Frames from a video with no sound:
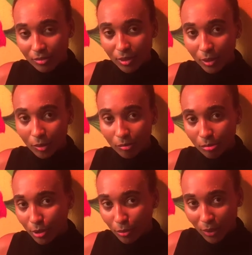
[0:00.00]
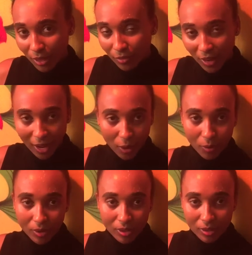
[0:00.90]
you know, put whatever hair
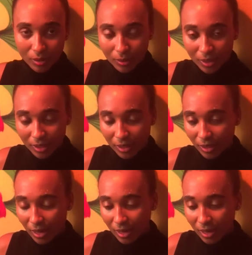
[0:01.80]
oil or